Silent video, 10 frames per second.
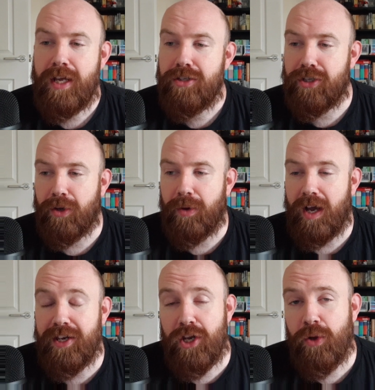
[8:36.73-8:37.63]
So
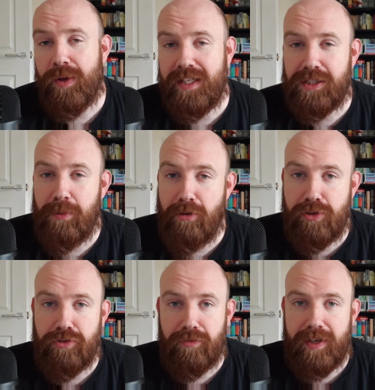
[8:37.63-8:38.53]
I know in
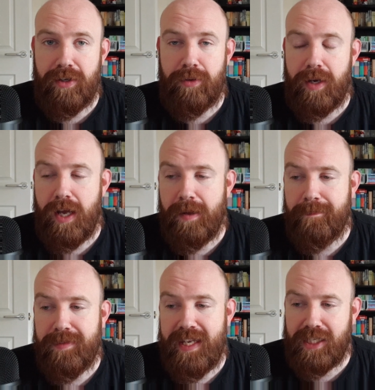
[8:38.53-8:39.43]
tomorrow's reveal,
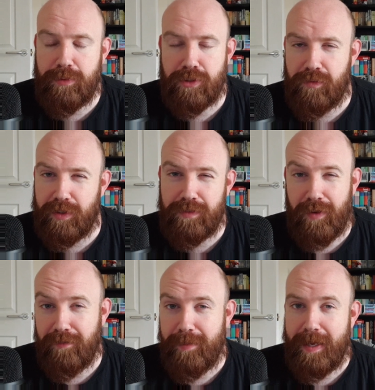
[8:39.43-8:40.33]
the Xbox reveals
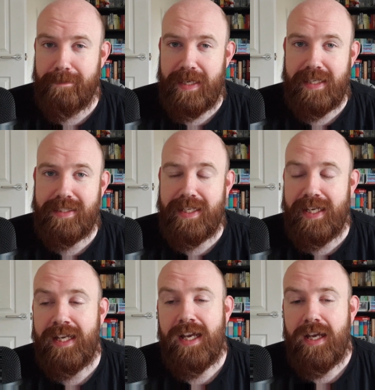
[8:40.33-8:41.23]
5 PM BST,